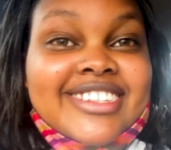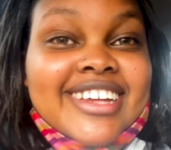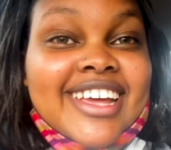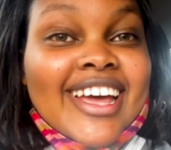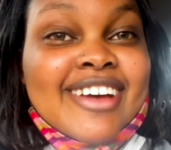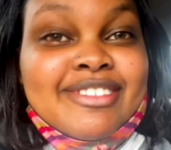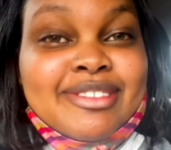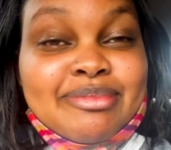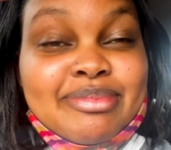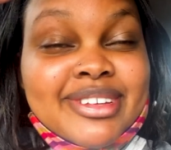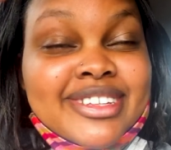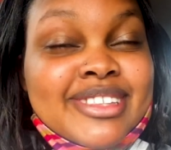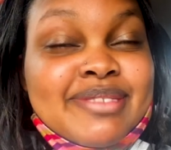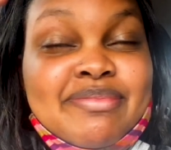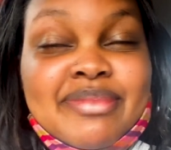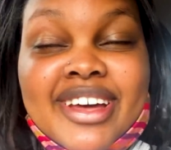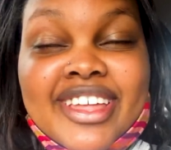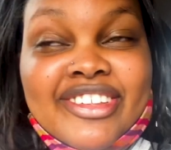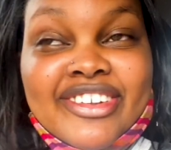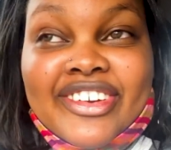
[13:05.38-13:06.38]
I have the best
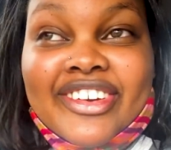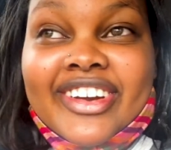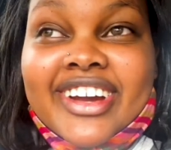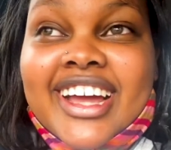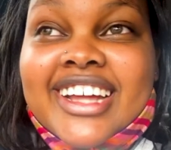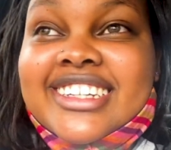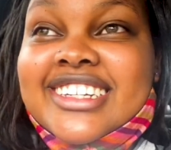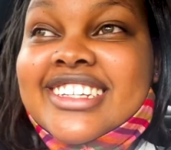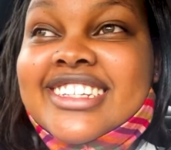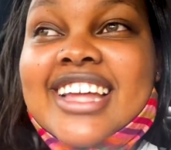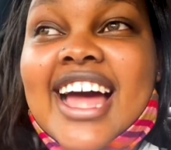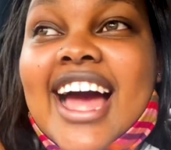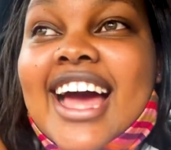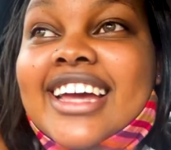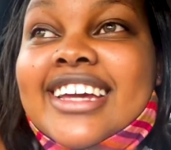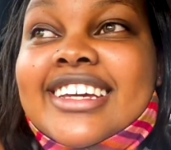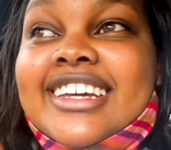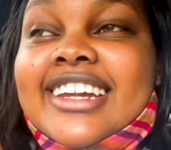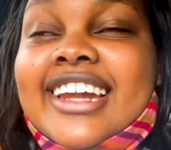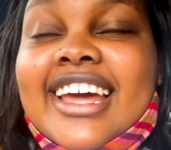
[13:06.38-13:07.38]
mother.
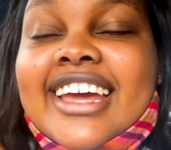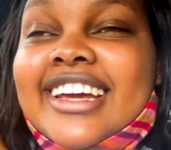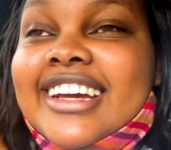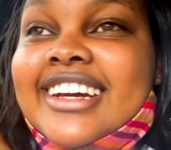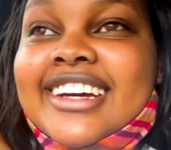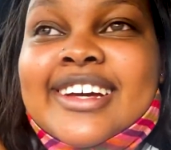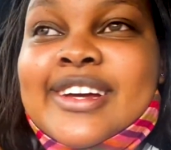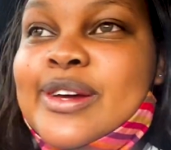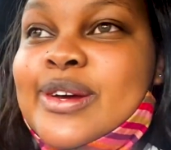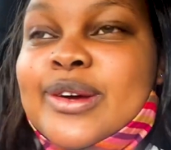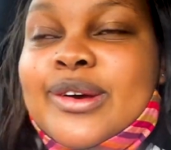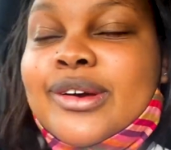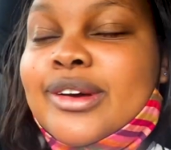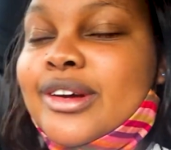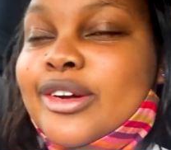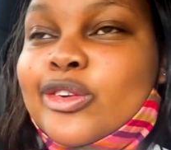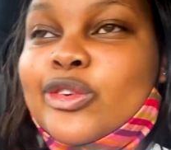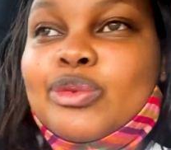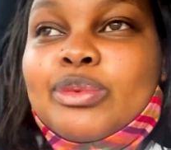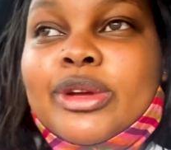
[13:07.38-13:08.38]
Atasai, like,
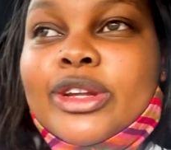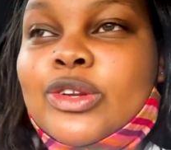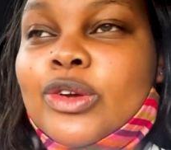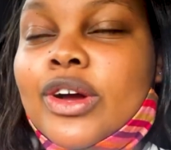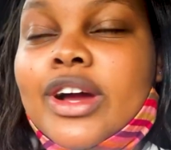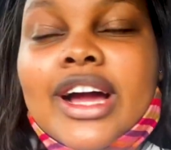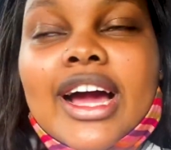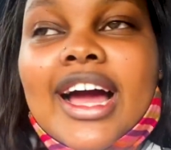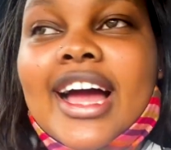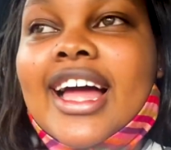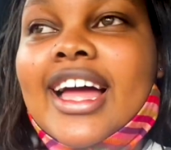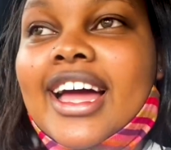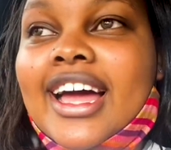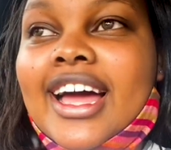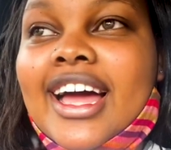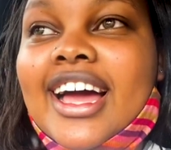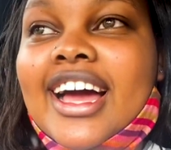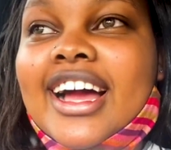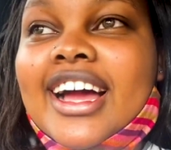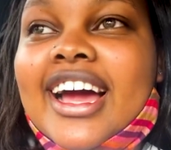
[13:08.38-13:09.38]
tumetoka,
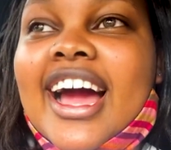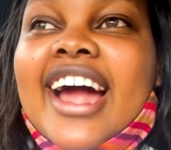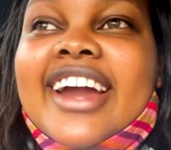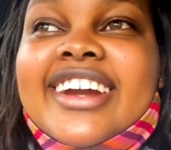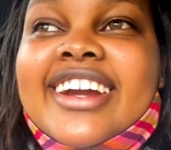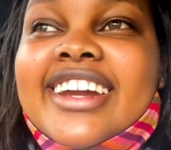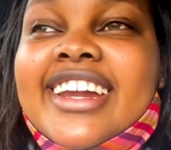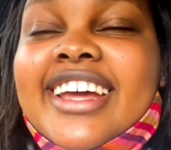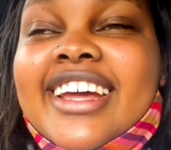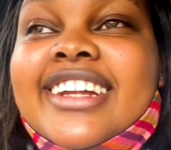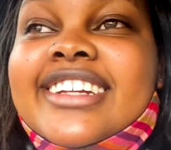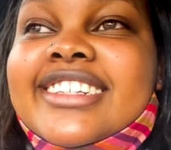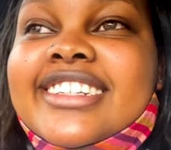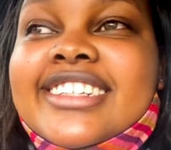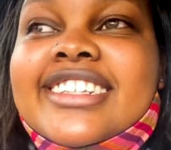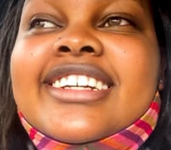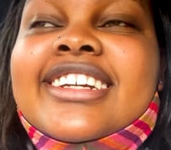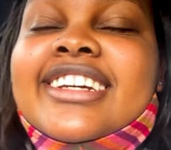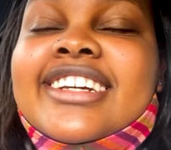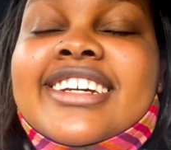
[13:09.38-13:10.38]
Karen
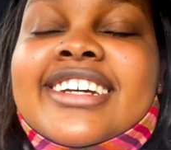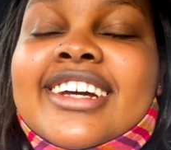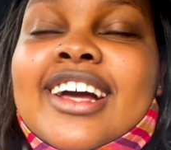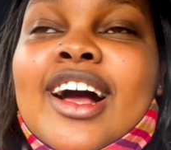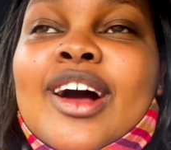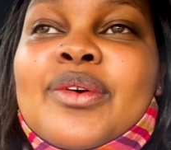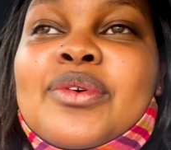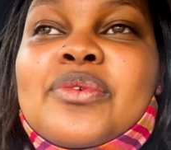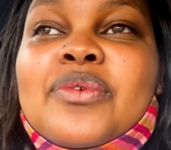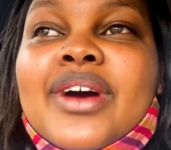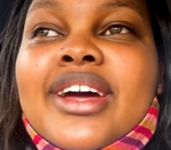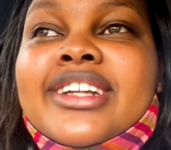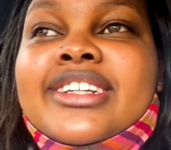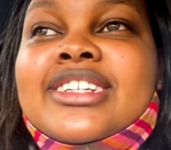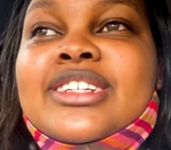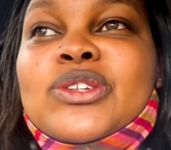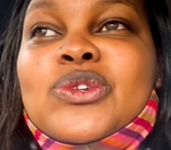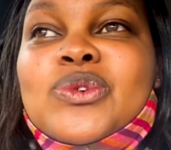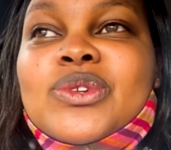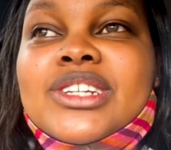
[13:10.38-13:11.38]
and we
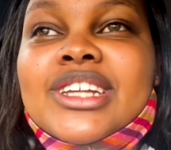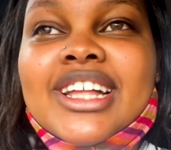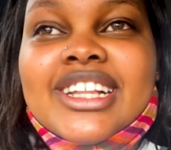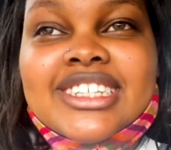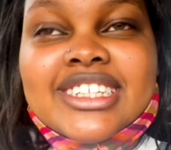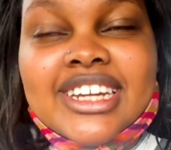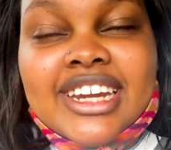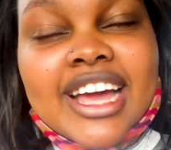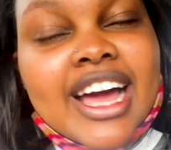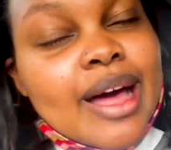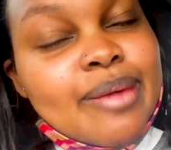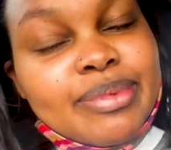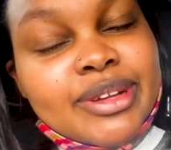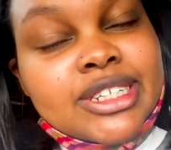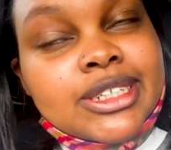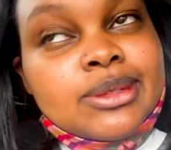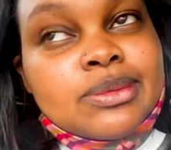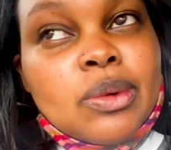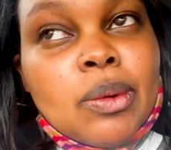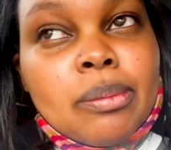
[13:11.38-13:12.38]
went to Tiles and
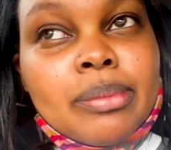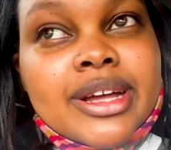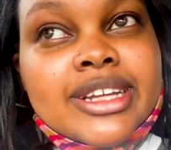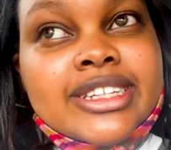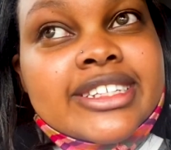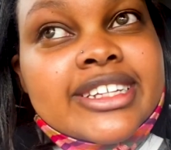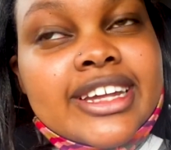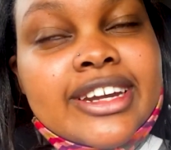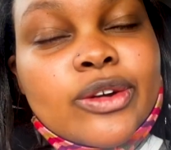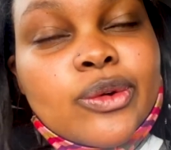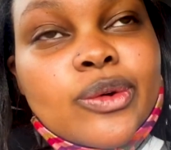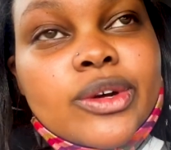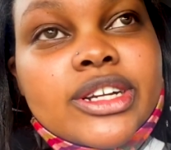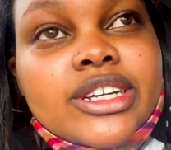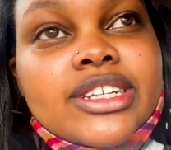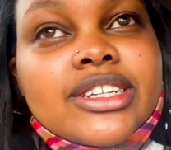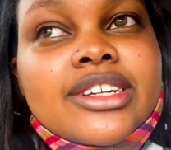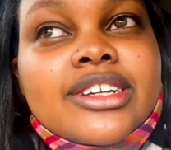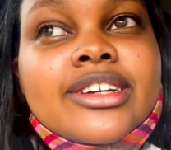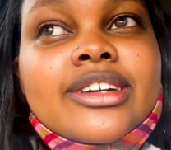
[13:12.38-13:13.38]
Carpet in Mombasa
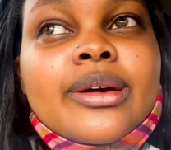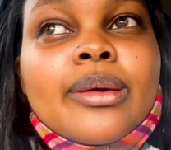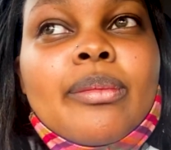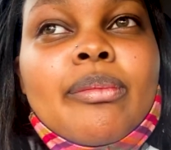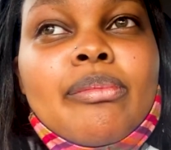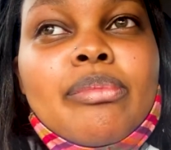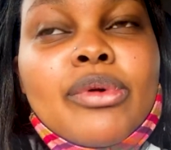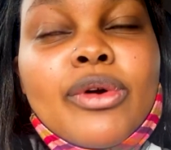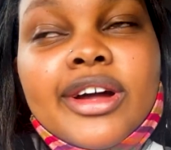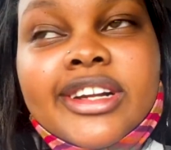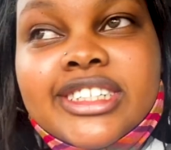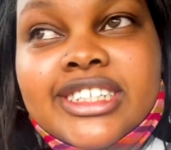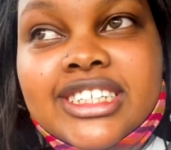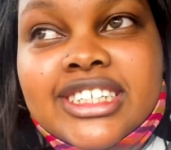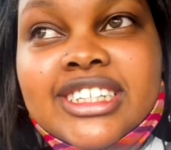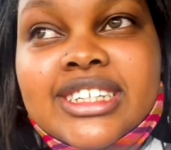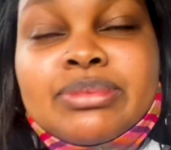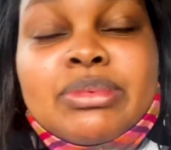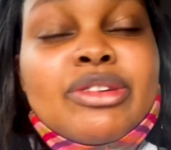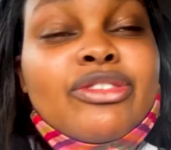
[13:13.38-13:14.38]
Road. Bought
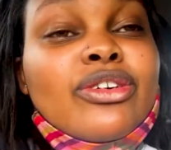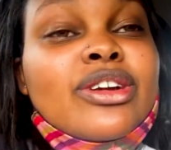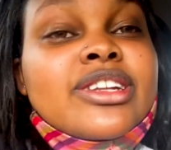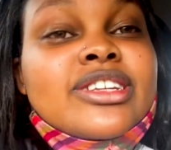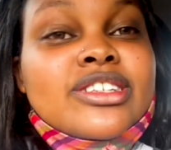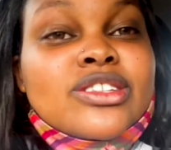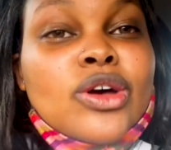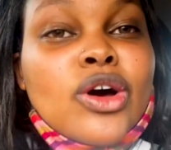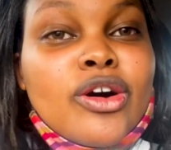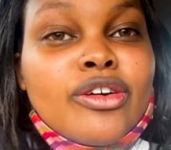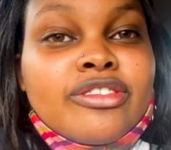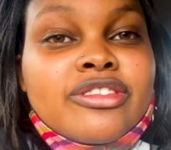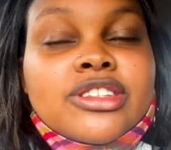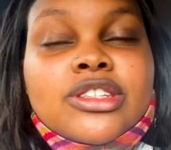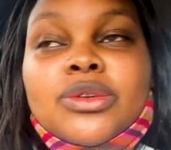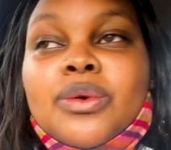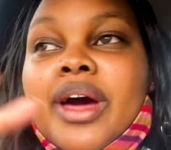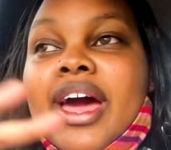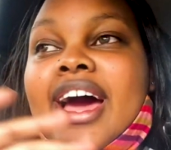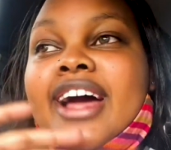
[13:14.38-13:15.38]
it. My phone is off,
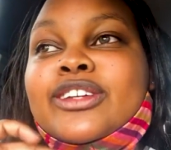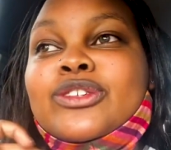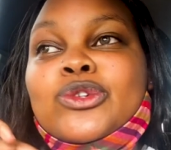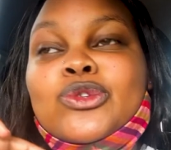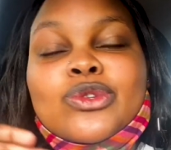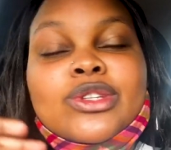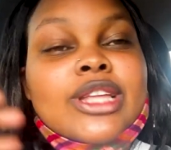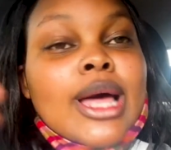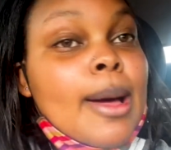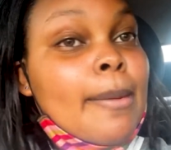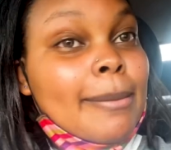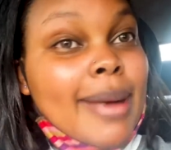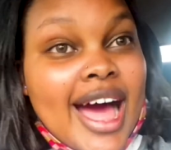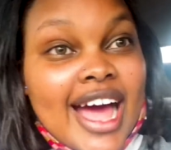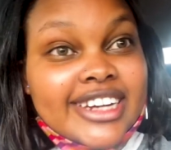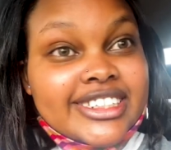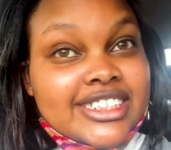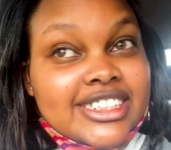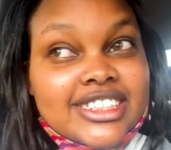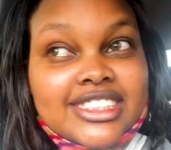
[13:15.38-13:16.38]
so I had to use her
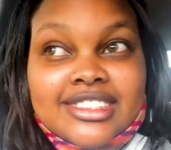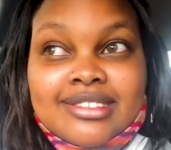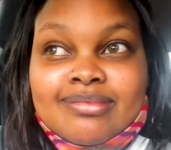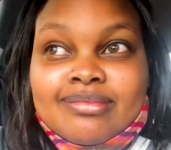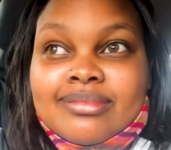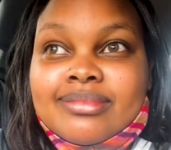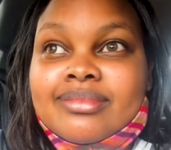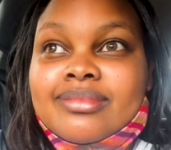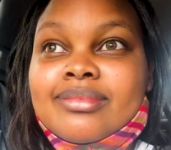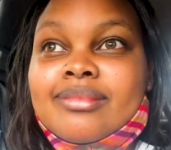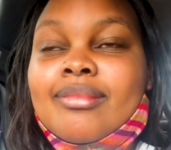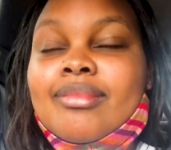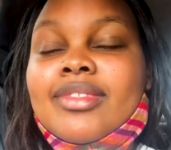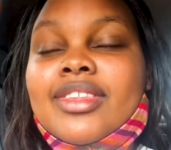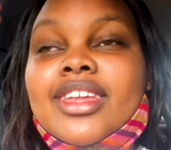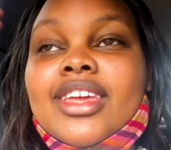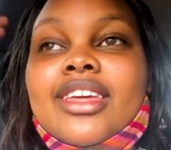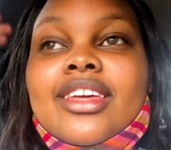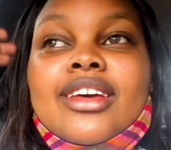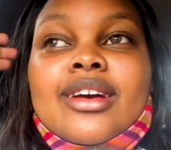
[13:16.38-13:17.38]
money.
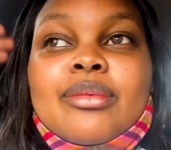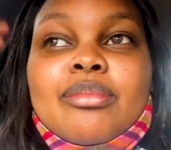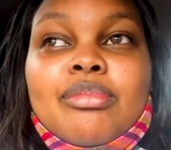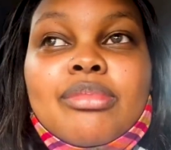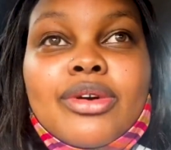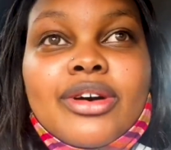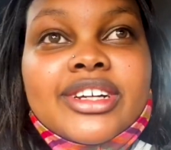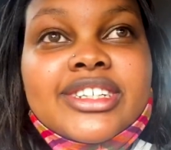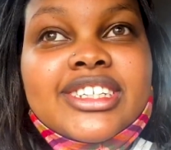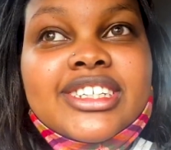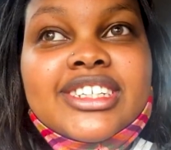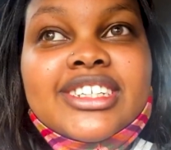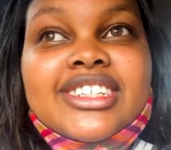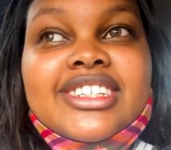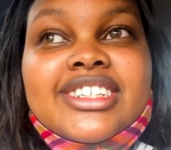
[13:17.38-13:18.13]
Bought it.